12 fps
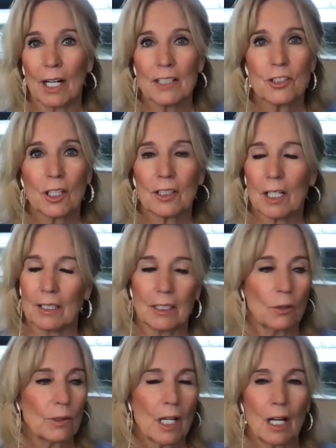
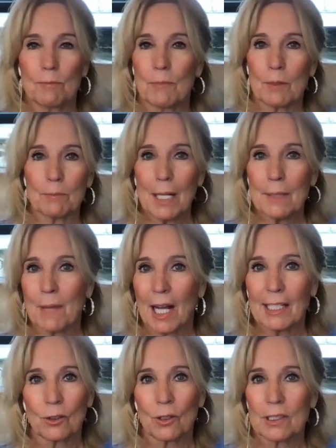hello, my
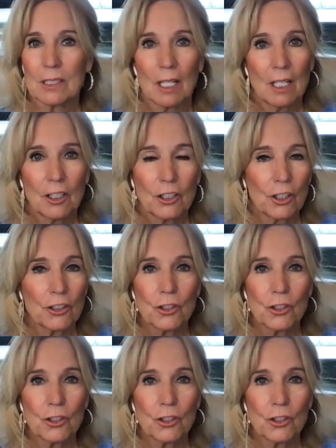motto is you're going to